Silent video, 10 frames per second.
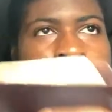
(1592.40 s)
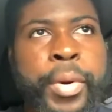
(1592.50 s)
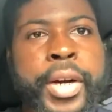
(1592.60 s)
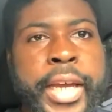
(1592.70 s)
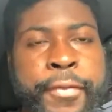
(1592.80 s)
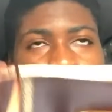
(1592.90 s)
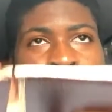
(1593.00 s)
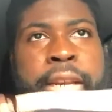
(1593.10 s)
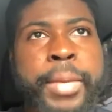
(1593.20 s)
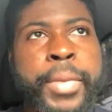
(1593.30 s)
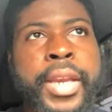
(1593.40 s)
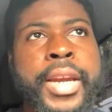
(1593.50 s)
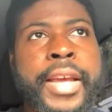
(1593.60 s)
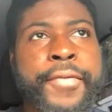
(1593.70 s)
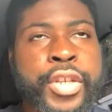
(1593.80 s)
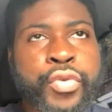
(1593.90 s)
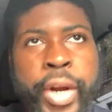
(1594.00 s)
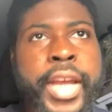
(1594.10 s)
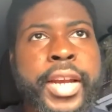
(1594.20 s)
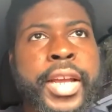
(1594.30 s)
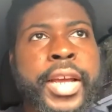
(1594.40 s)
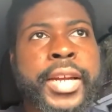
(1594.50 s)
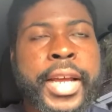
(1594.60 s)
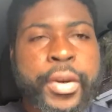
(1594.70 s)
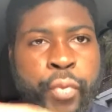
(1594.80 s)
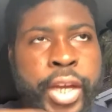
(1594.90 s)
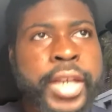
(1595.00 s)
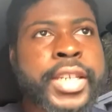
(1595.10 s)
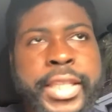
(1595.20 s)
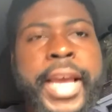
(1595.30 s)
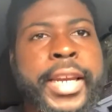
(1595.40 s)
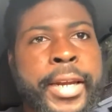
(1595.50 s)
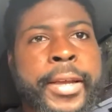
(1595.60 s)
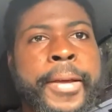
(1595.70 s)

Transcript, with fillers: the book. If meaning meaning if it's written, then we understand it.